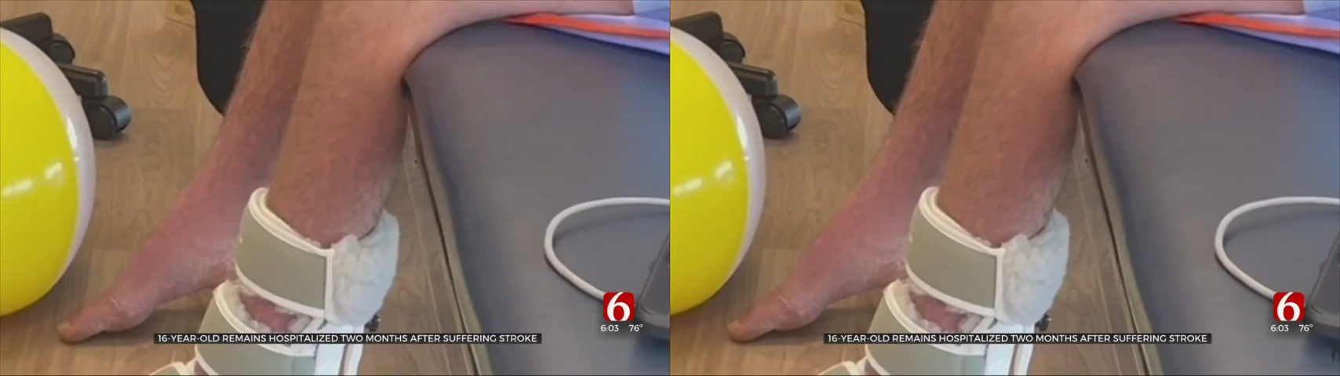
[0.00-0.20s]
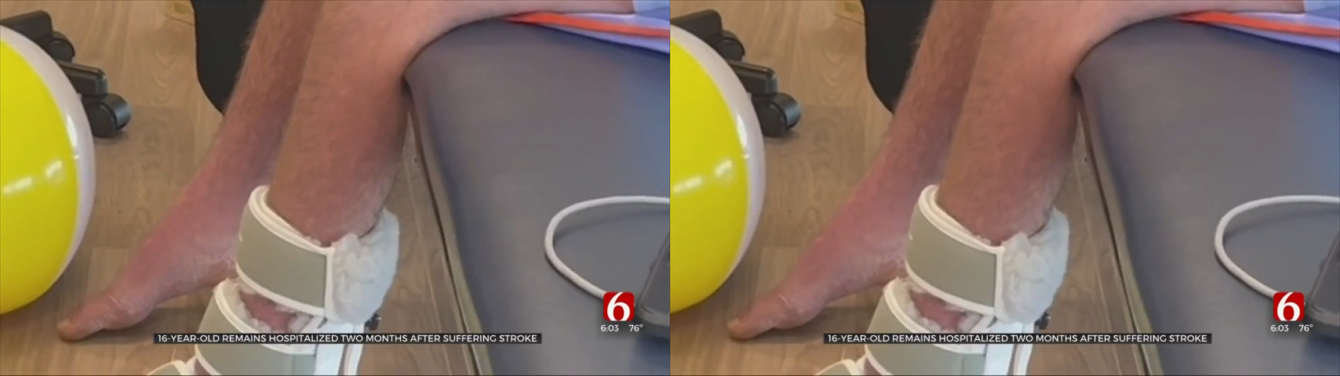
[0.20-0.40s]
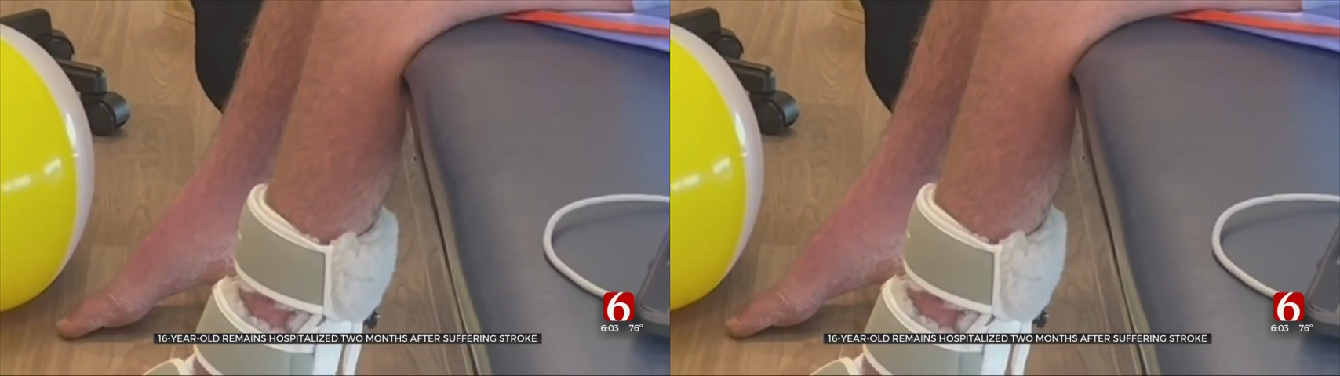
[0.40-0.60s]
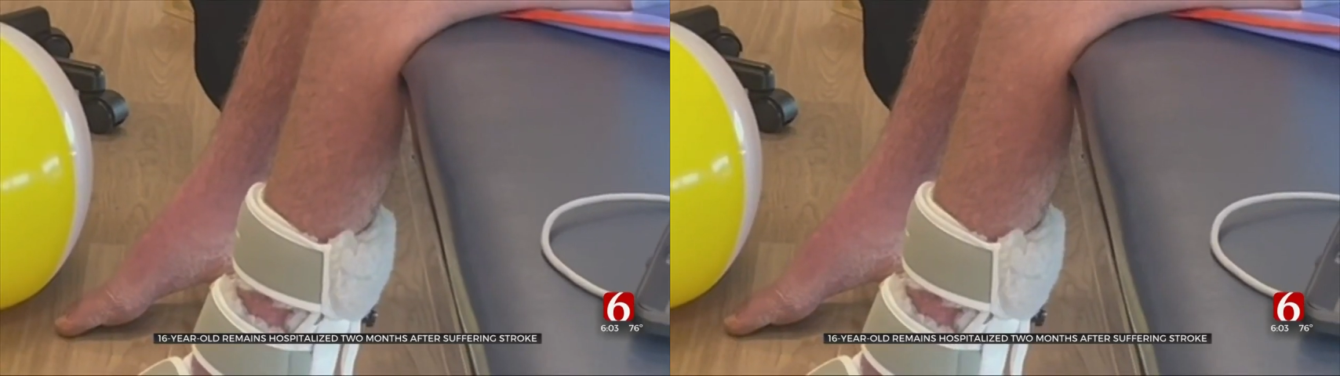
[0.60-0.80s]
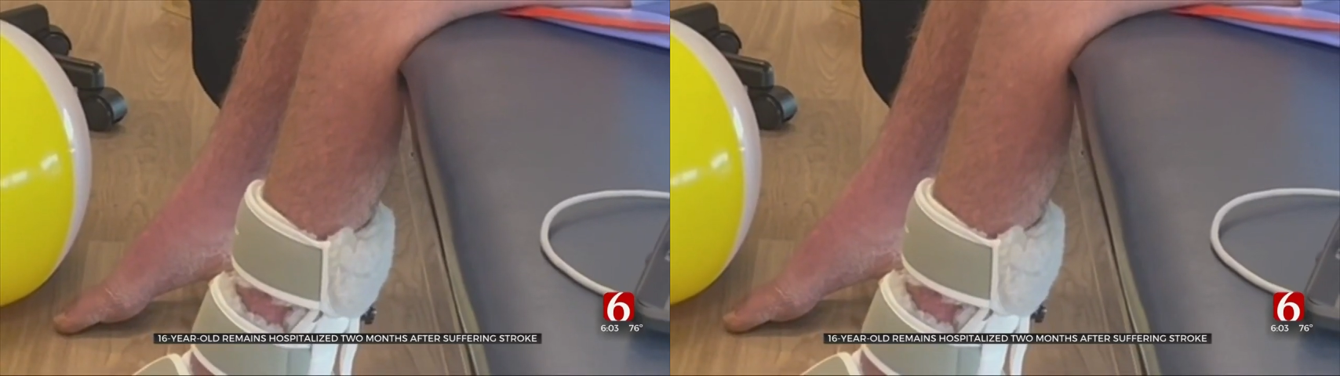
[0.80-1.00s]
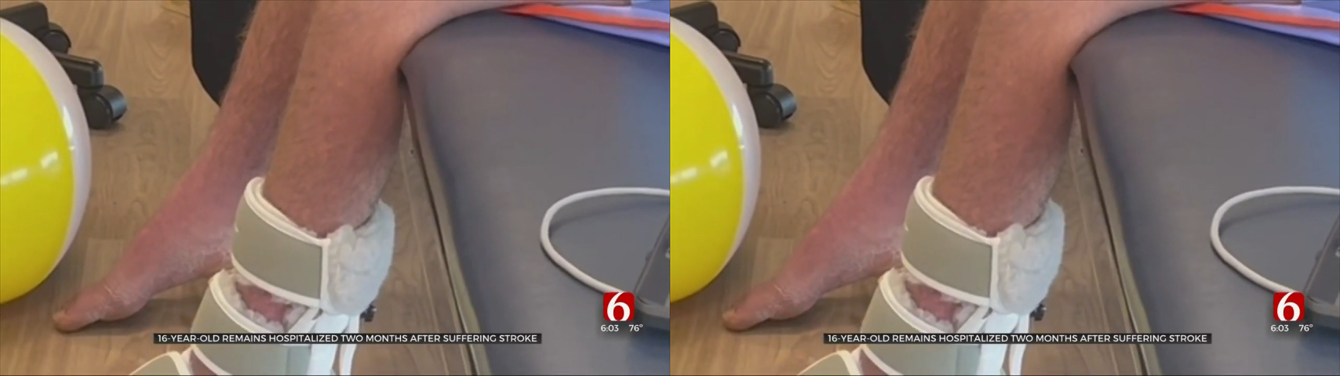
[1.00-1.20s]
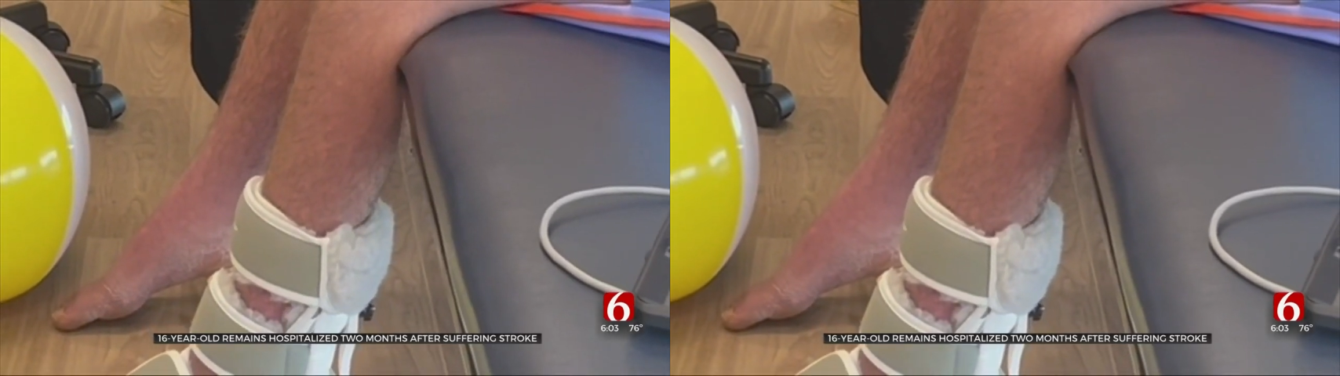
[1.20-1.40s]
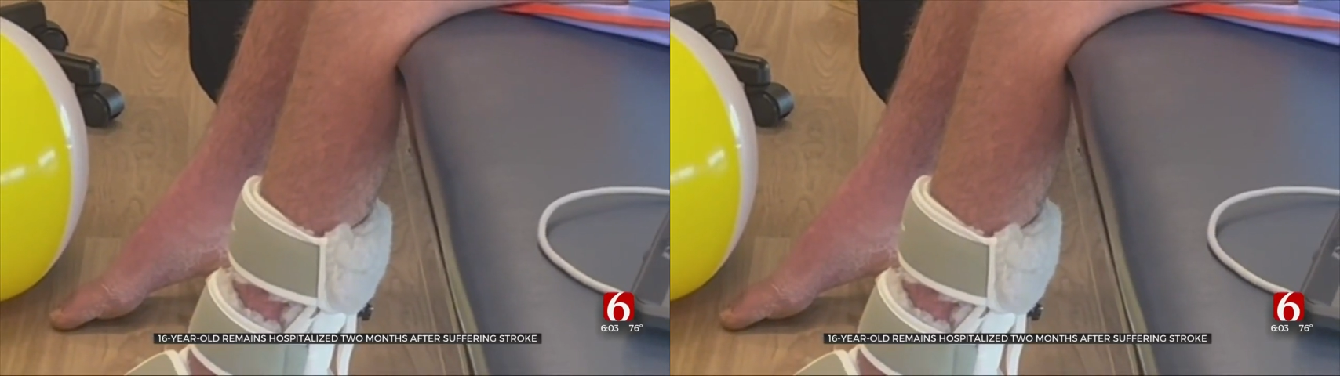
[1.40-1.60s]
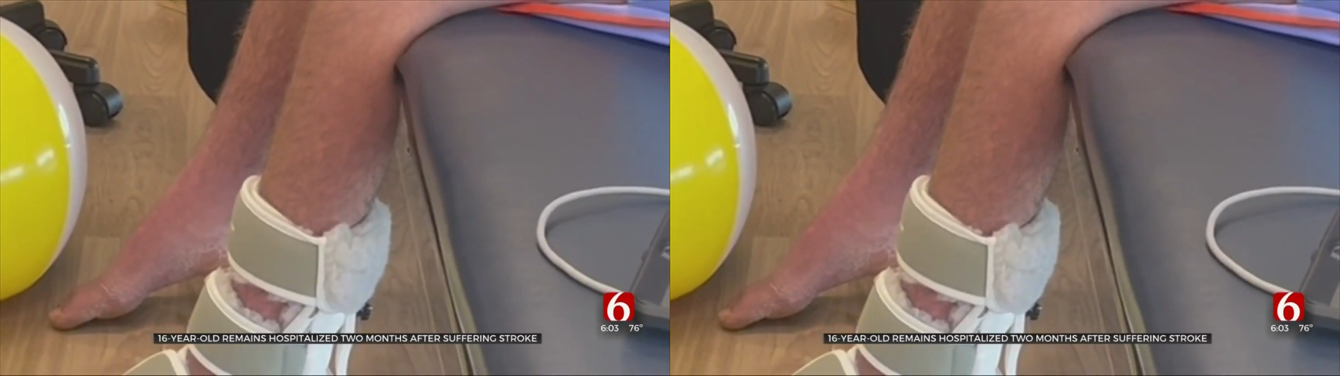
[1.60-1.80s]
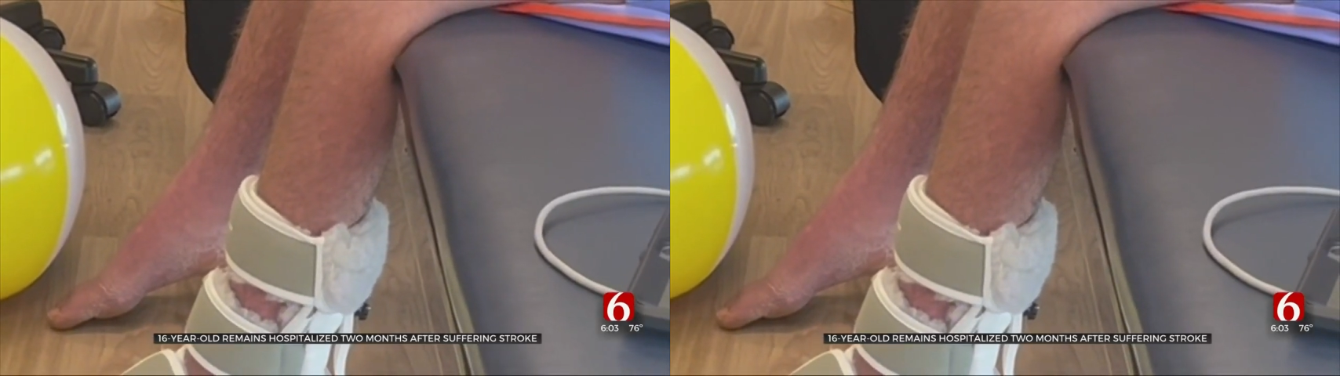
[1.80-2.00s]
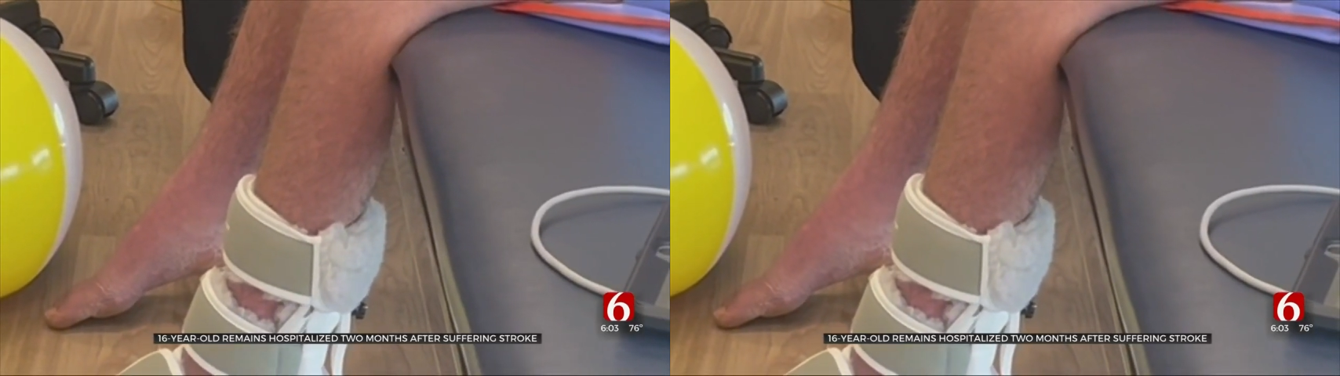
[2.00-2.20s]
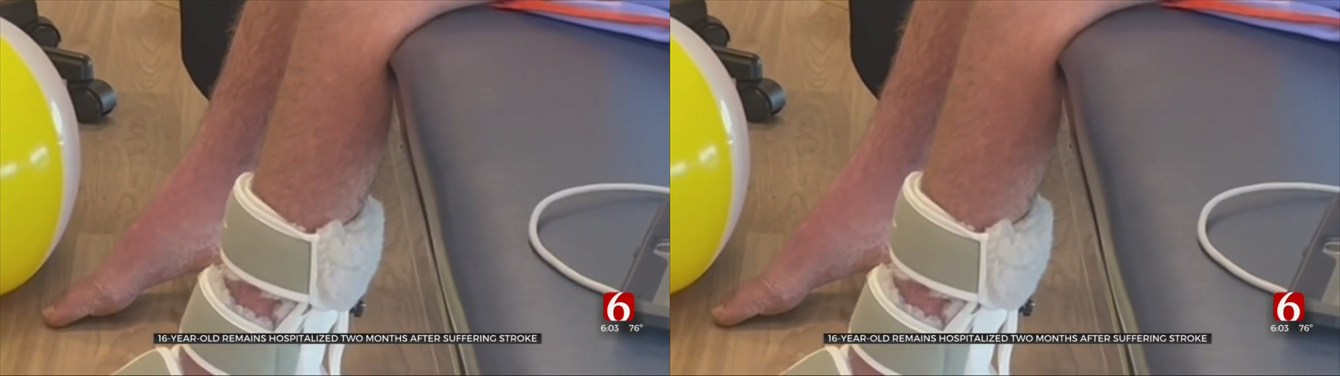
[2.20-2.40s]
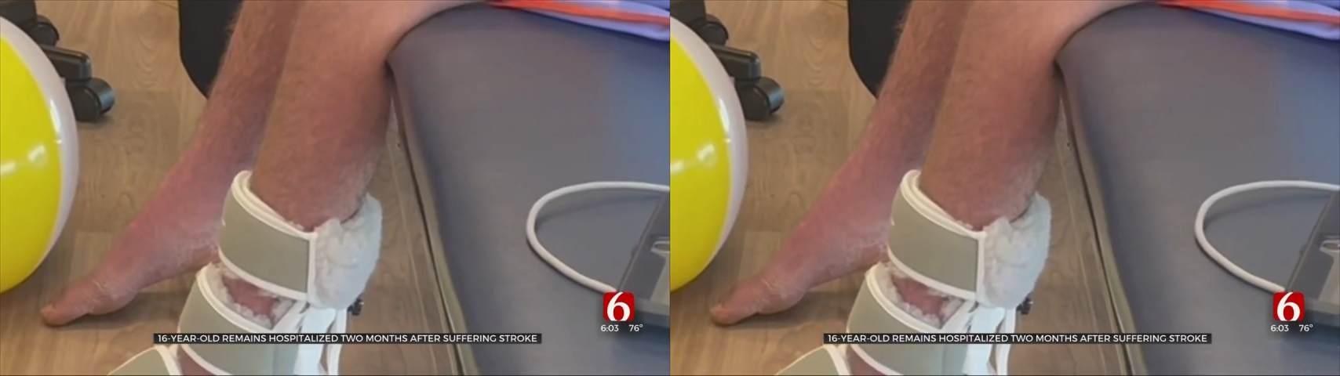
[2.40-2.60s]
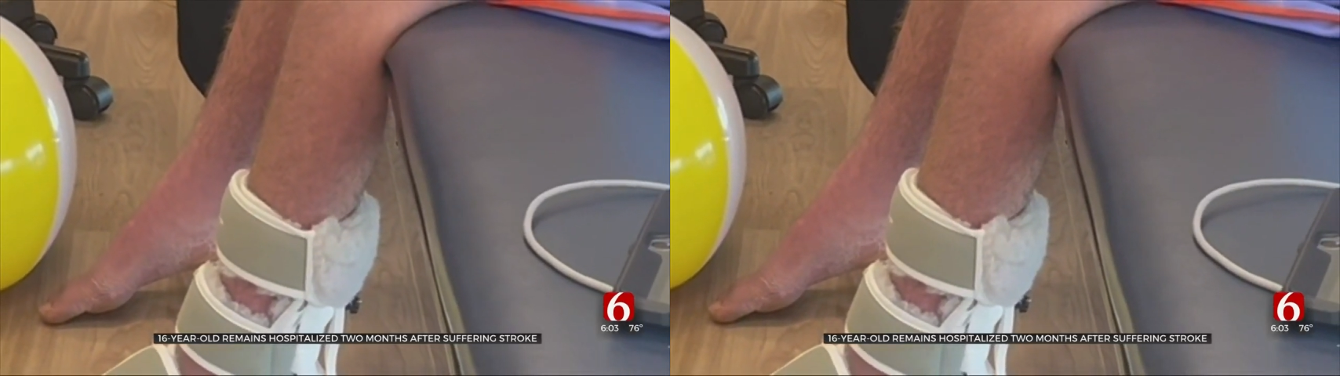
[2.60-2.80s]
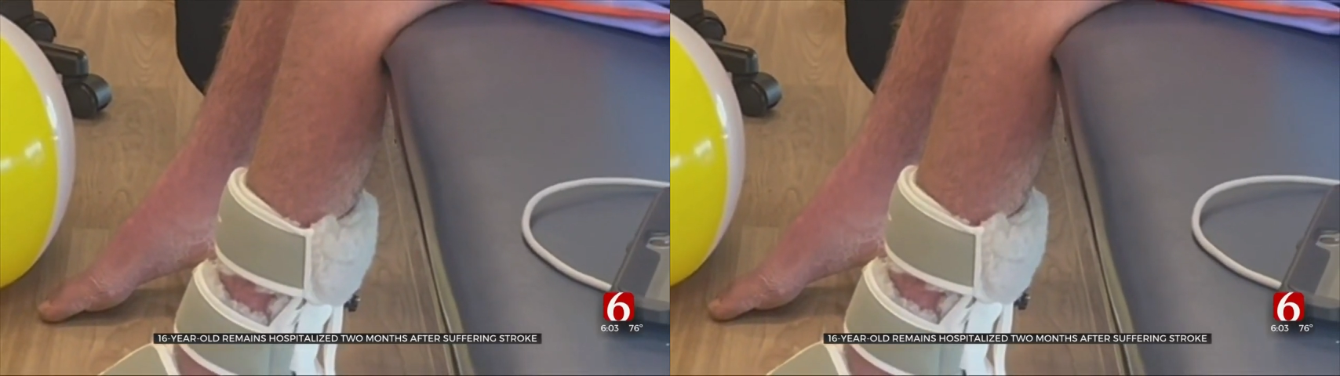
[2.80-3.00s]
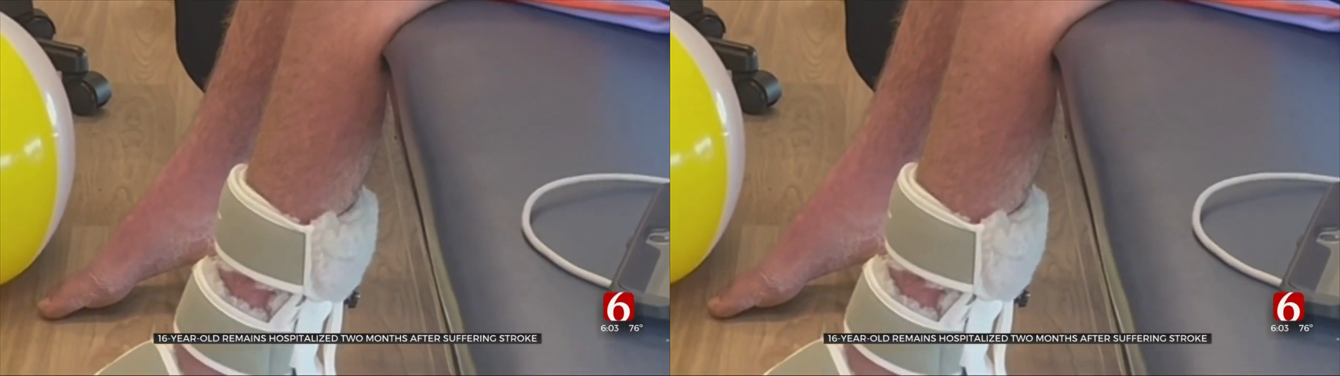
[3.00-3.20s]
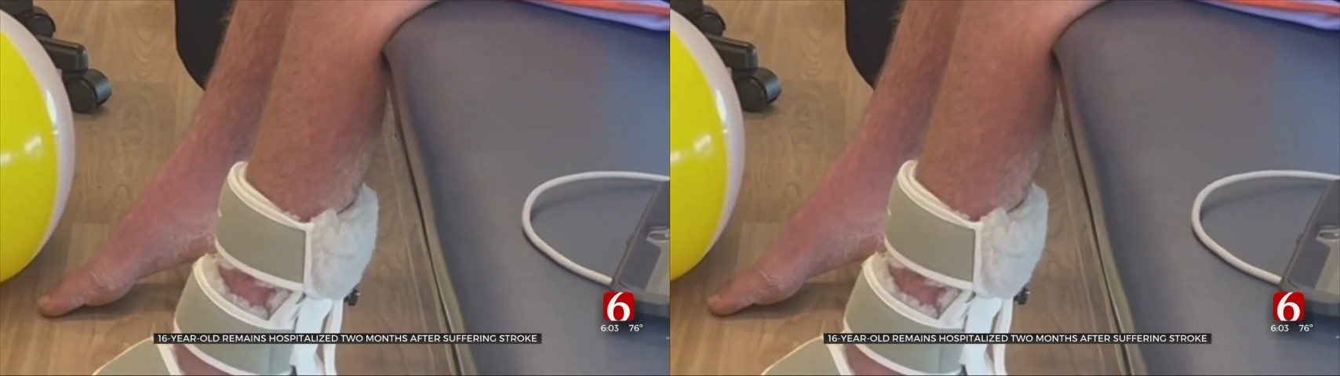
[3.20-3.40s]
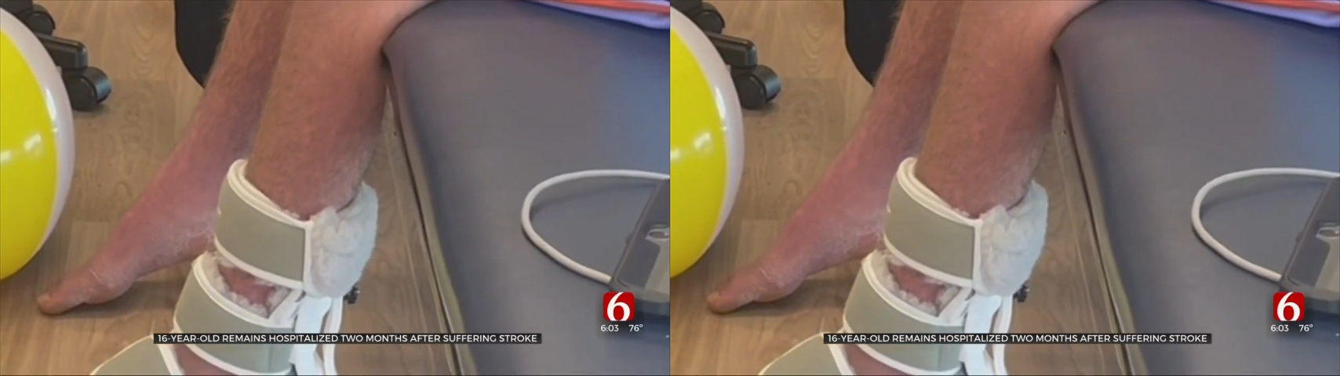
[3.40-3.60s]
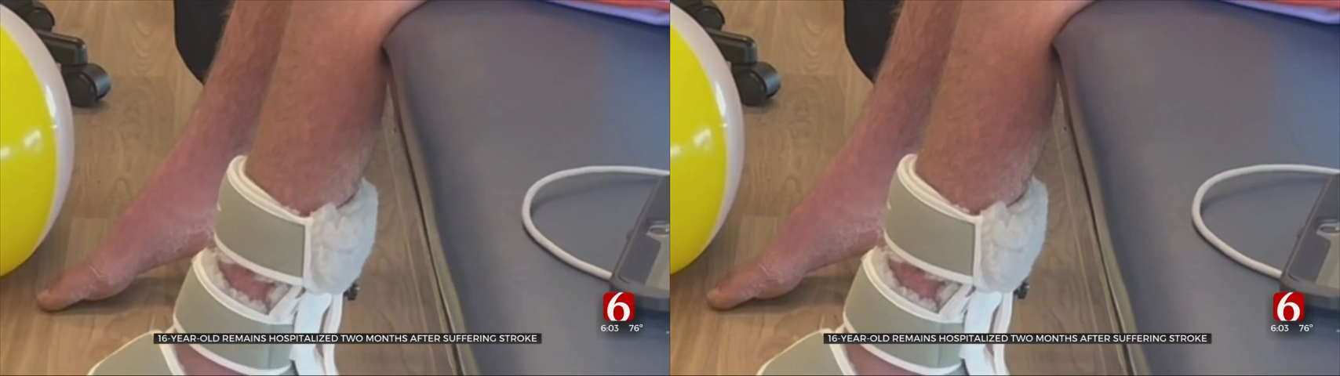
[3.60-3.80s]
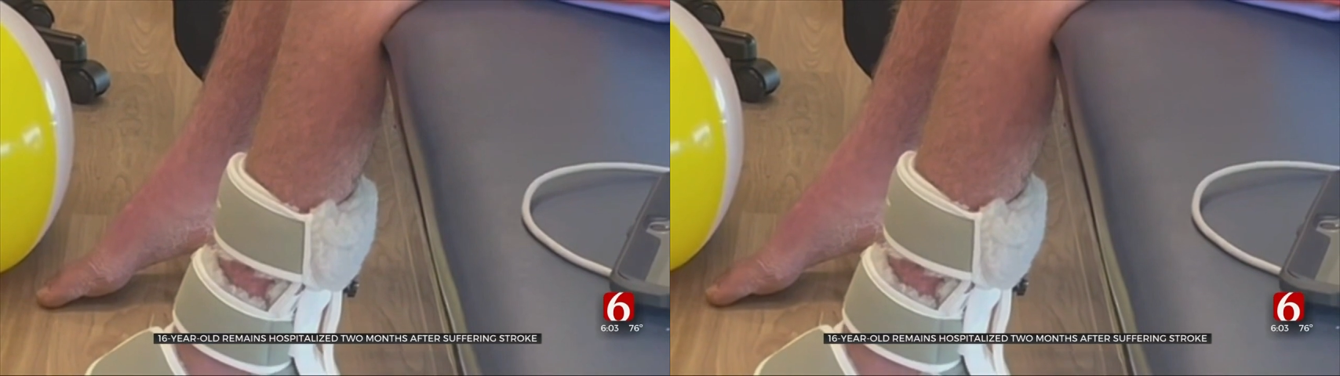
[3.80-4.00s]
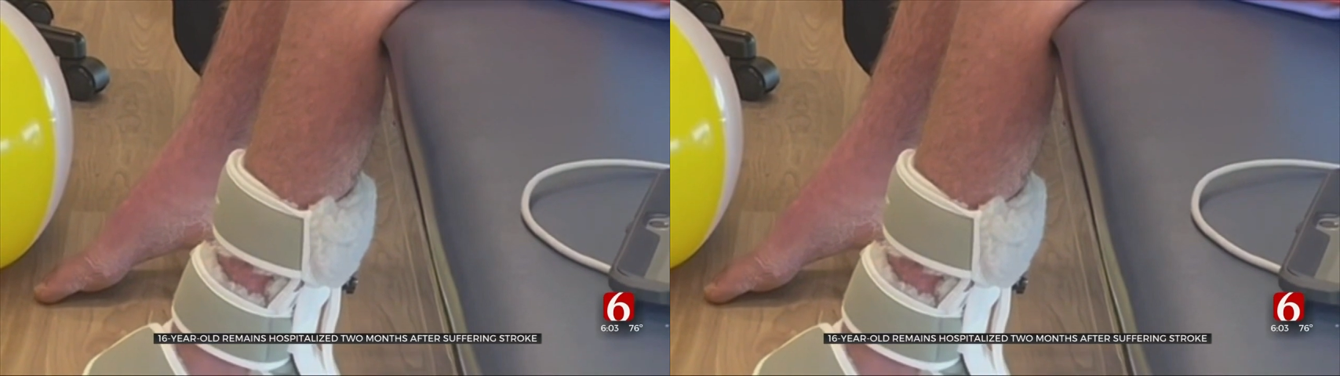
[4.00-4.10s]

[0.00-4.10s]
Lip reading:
No face is visible, so there are no lips to read.